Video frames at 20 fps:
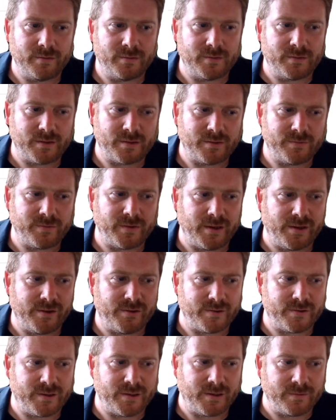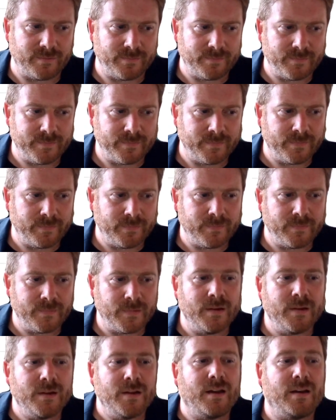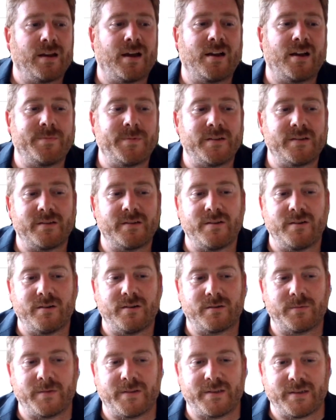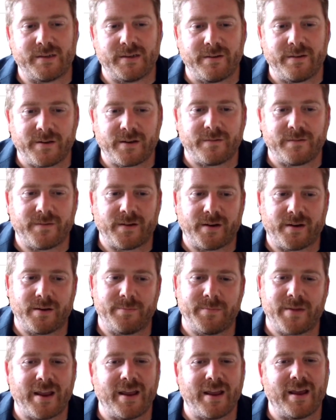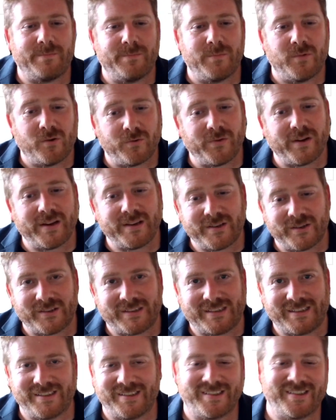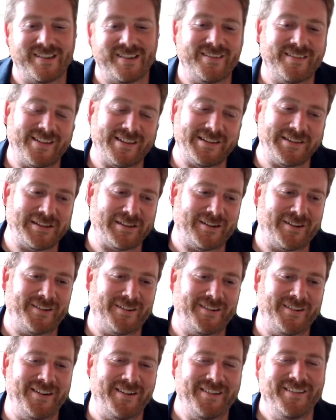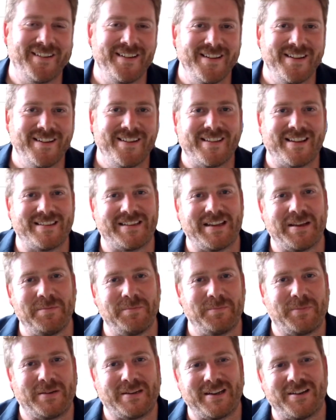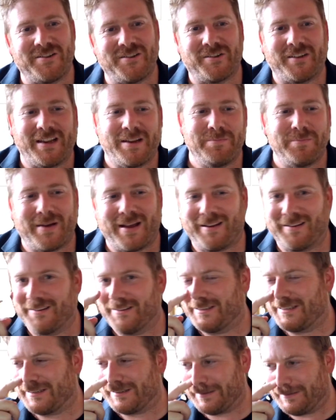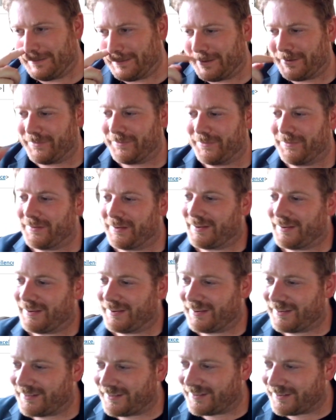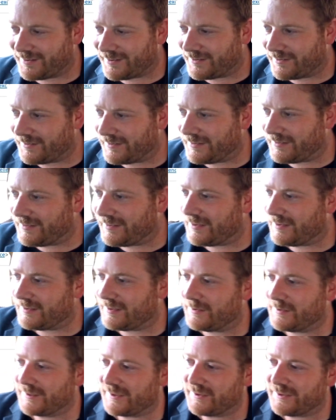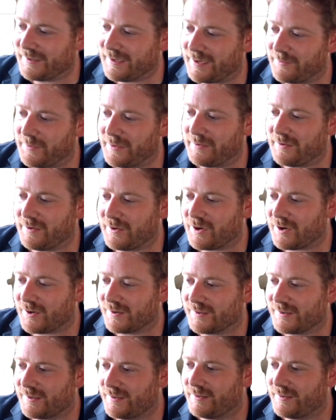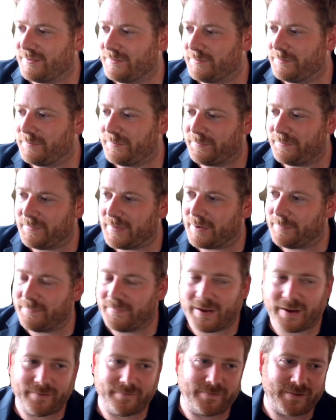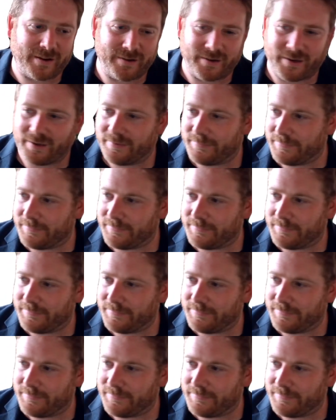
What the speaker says: So that's really interesting. Large business units with significant funding may have more resources, and so there's potential imbalance of associated with cost and funding.